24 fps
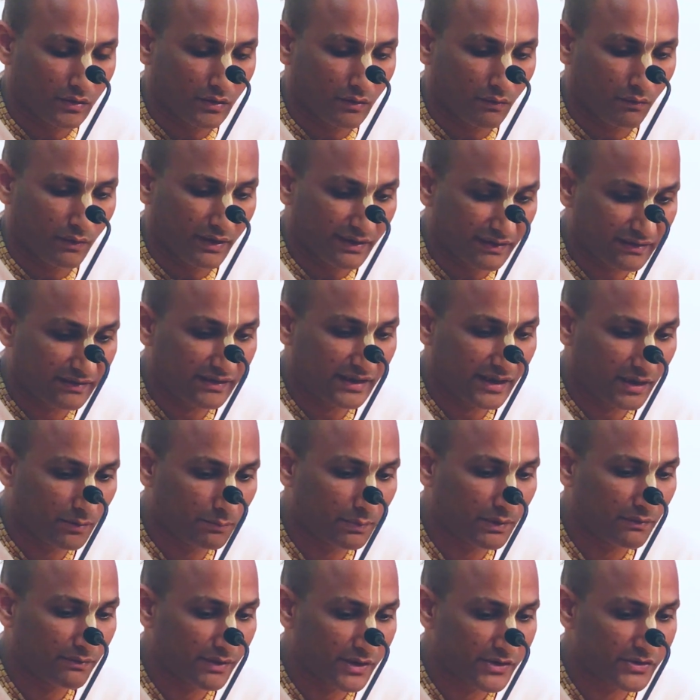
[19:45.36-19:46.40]
one's seeing
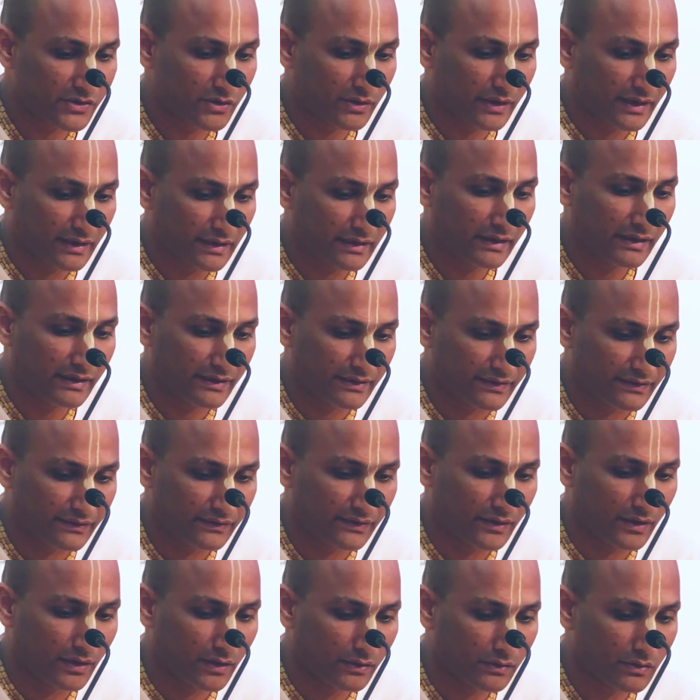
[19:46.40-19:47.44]
power should
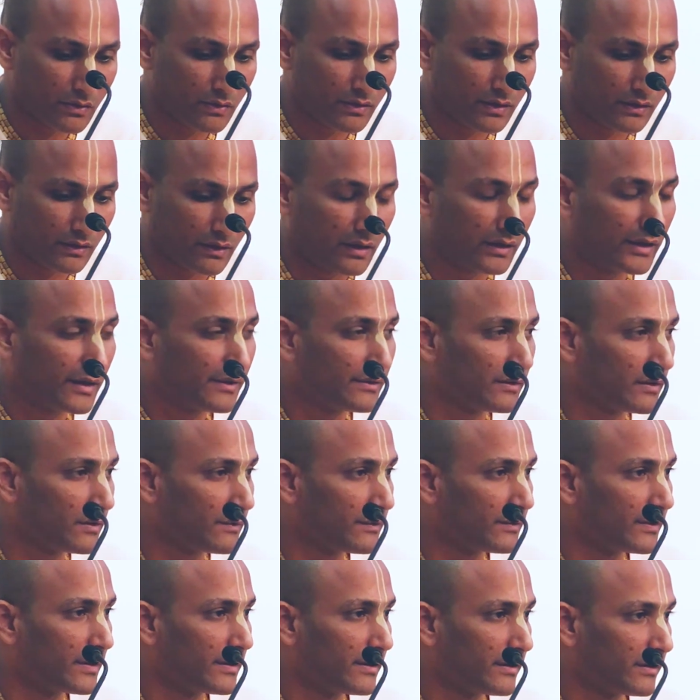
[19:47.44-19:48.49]
increase through the knowledge
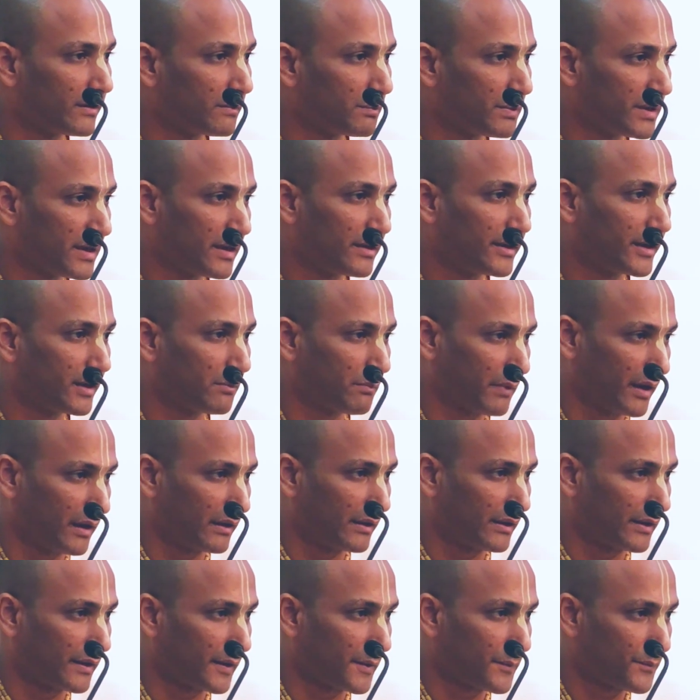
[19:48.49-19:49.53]
of spirit and
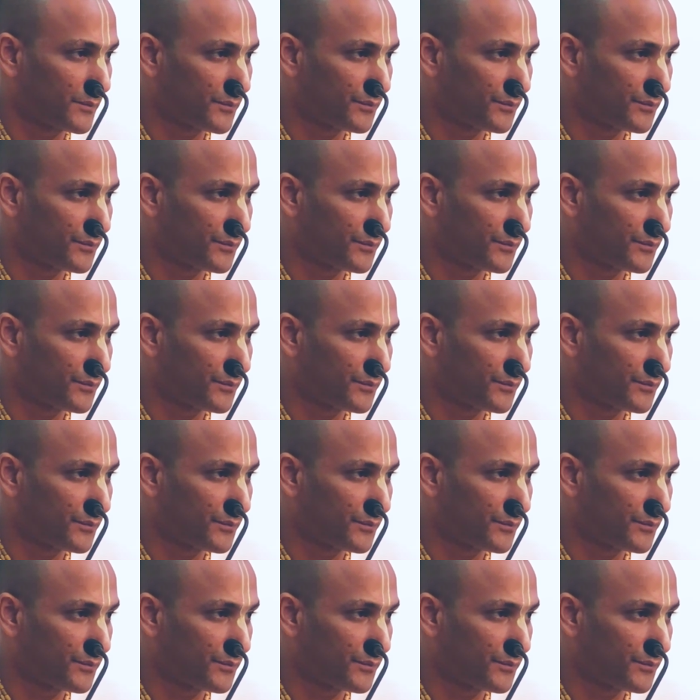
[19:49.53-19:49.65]
matter.